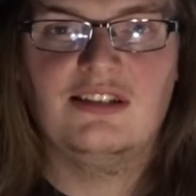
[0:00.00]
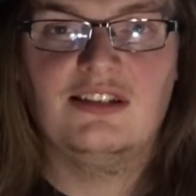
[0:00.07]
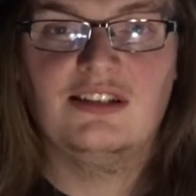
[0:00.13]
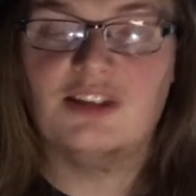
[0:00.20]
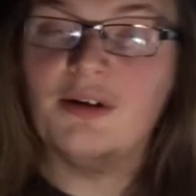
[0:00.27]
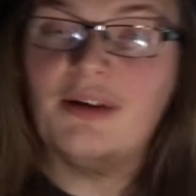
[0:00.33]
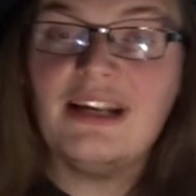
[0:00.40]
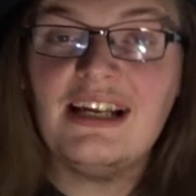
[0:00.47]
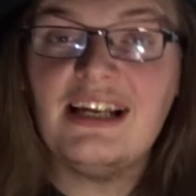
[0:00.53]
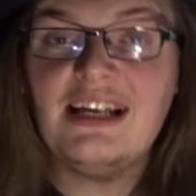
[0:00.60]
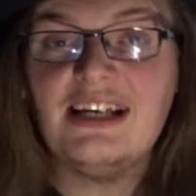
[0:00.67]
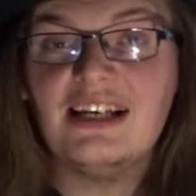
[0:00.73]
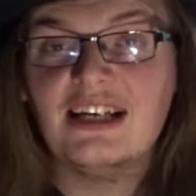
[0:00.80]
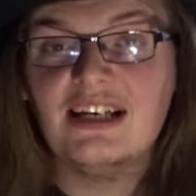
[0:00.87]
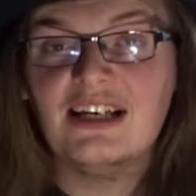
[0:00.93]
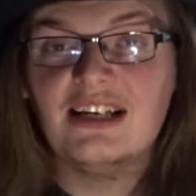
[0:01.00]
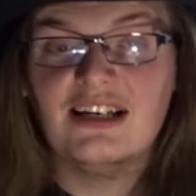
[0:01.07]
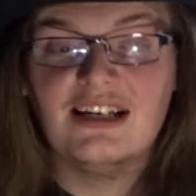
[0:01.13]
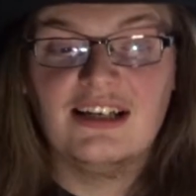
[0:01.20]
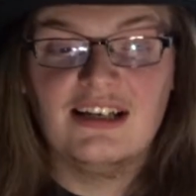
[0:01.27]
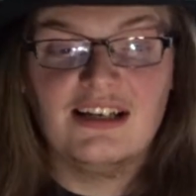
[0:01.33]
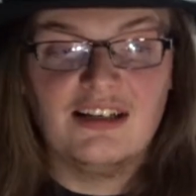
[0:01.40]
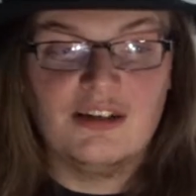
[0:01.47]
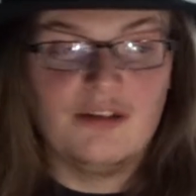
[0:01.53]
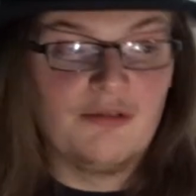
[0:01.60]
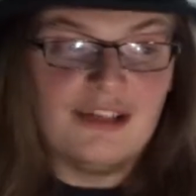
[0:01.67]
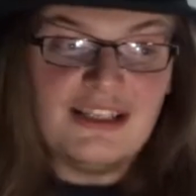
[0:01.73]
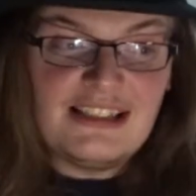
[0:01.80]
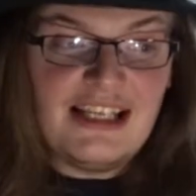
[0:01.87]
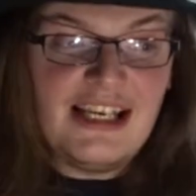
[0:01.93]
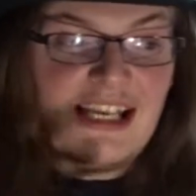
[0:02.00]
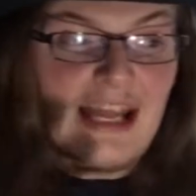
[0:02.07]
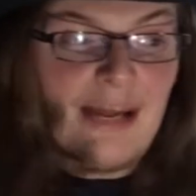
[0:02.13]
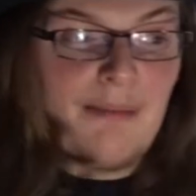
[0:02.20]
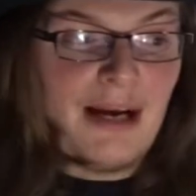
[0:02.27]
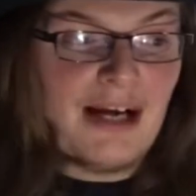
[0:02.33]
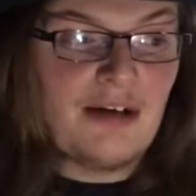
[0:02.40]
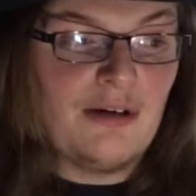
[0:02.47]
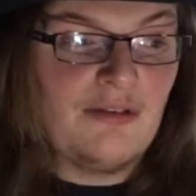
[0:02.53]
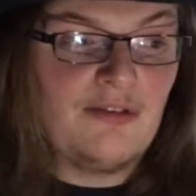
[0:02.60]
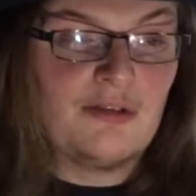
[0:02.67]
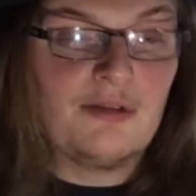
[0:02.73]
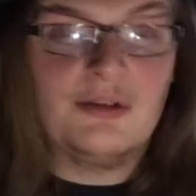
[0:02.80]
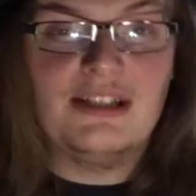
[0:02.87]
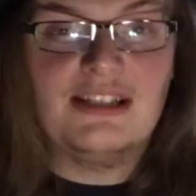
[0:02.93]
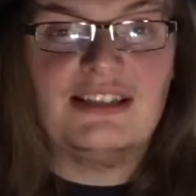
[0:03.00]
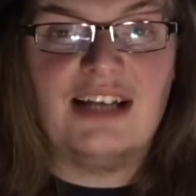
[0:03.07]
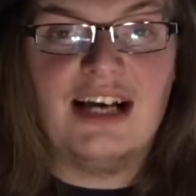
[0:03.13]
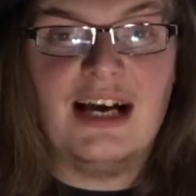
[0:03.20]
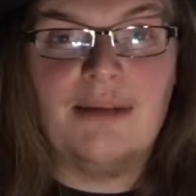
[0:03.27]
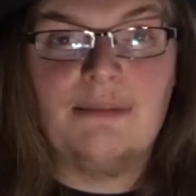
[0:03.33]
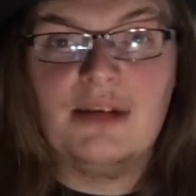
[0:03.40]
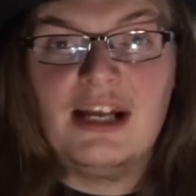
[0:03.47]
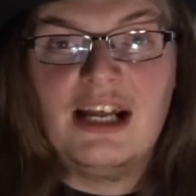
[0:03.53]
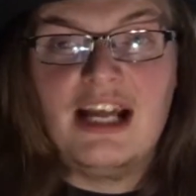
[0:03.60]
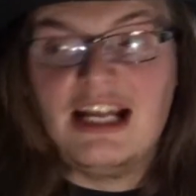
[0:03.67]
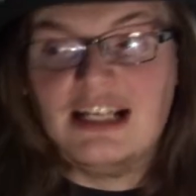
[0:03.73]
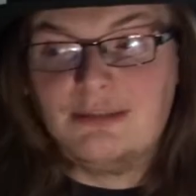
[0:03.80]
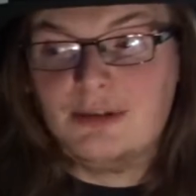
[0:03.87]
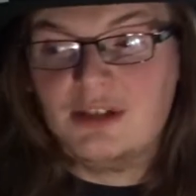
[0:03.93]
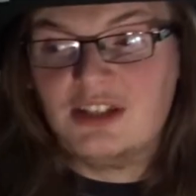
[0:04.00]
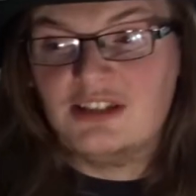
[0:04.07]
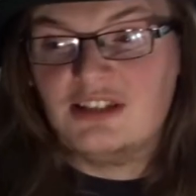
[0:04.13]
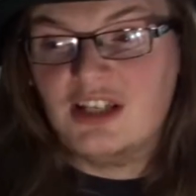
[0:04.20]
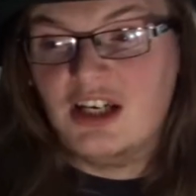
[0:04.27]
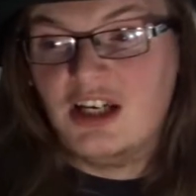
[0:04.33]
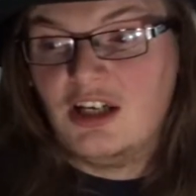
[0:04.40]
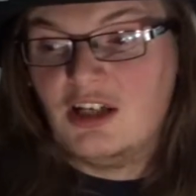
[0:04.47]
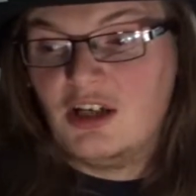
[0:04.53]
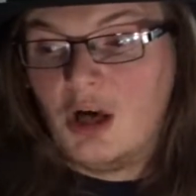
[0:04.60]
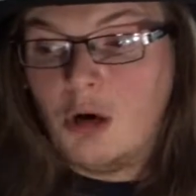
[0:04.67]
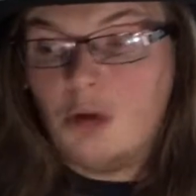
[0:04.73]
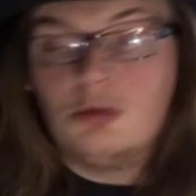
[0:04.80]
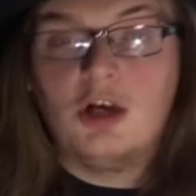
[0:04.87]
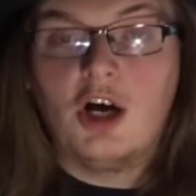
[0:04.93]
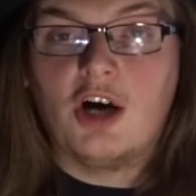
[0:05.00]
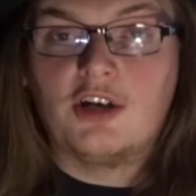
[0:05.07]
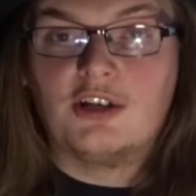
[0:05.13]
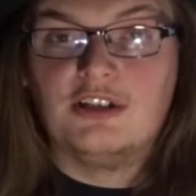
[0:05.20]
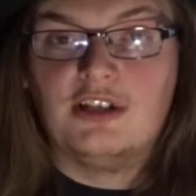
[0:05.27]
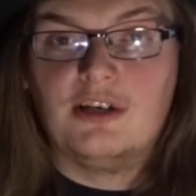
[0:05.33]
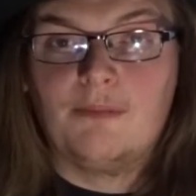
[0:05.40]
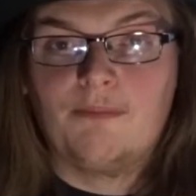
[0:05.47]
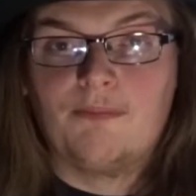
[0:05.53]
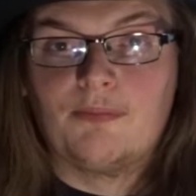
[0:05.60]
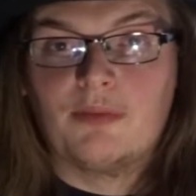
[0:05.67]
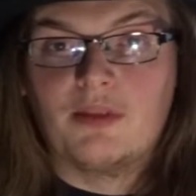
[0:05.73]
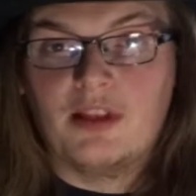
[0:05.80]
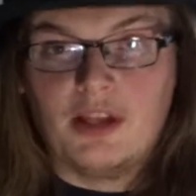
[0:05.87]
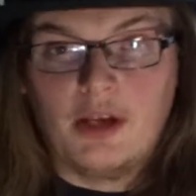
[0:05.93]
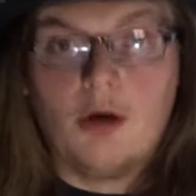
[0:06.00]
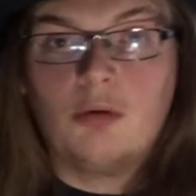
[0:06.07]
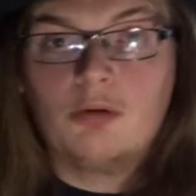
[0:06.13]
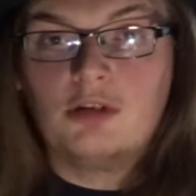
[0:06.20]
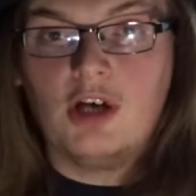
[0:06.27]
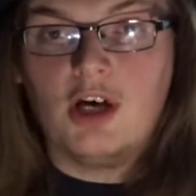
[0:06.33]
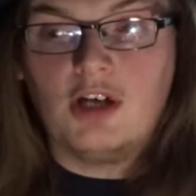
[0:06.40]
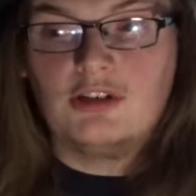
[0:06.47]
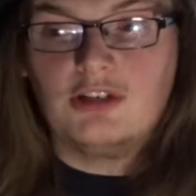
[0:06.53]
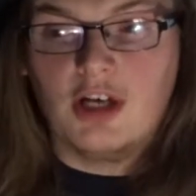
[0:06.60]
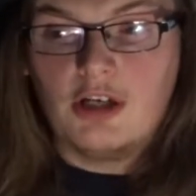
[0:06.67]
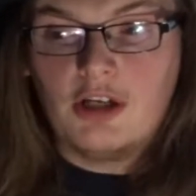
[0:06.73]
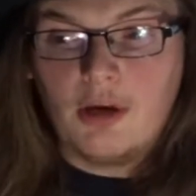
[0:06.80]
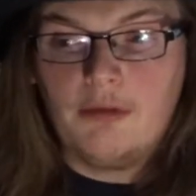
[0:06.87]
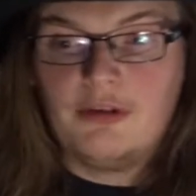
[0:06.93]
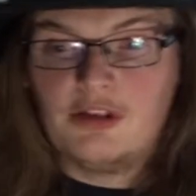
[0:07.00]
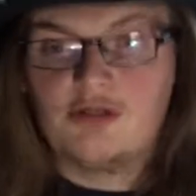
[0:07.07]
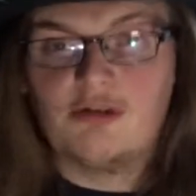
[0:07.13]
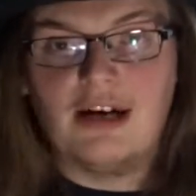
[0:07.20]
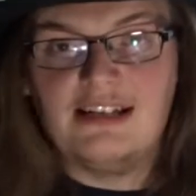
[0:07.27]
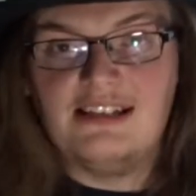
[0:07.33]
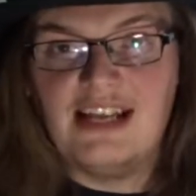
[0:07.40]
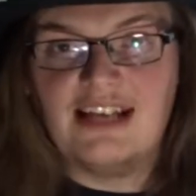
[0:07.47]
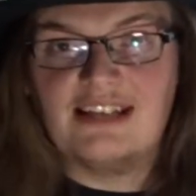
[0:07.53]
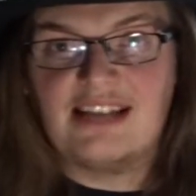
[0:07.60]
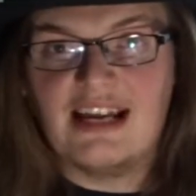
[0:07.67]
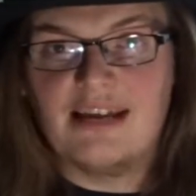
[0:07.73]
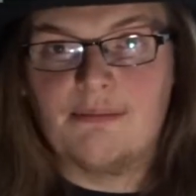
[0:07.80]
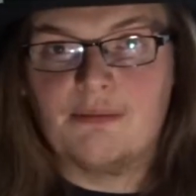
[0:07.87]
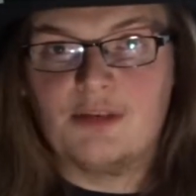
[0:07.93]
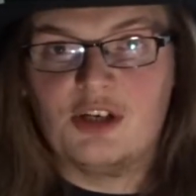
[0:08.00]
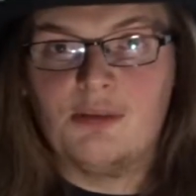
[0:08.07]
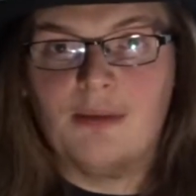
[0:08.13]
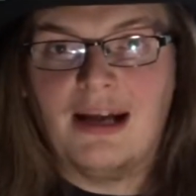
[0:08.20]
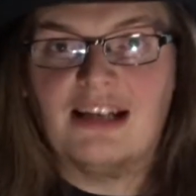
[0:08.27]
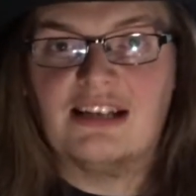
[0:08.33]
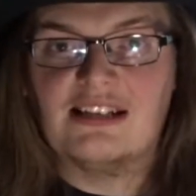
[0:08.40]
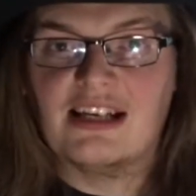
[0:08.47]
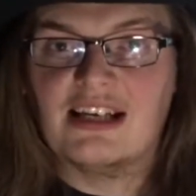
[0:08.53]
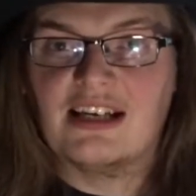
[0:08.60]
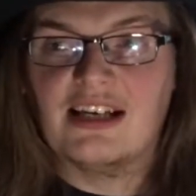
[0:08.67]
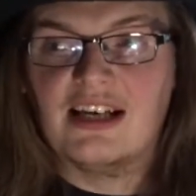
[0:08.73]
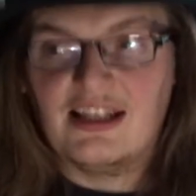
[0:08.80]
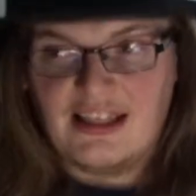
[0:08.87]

So the reason he came back after all this time is because, oh god, The old gods are going to try and dictate humanity.